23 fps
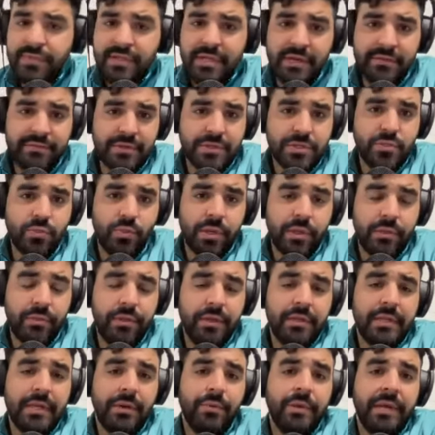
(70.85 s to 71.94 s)
If there's one
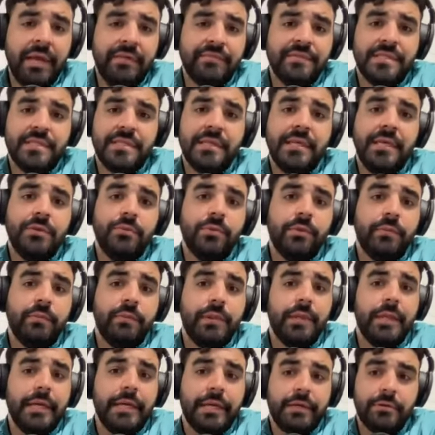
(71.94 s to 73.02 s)
thing that we have seen with
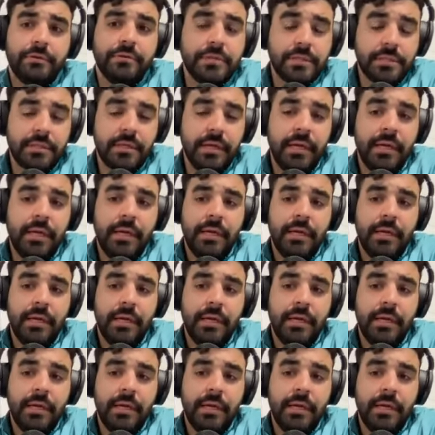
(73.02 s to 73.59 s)
players,